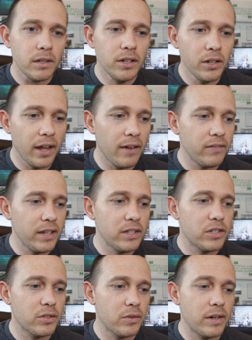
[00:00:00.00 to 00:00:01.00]
You'll have
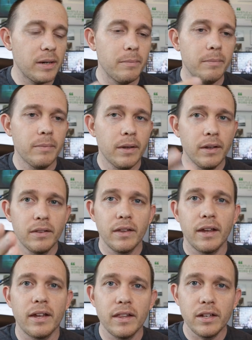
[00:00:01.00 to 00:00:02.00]
in-stream,
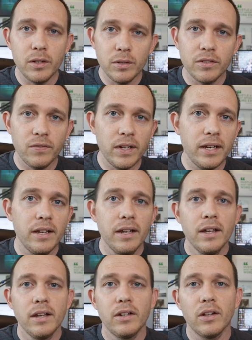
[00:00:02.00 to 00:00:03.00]
like in the news feed.
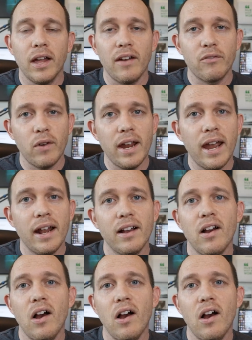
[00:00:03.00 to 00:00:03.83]
You'll have right-hand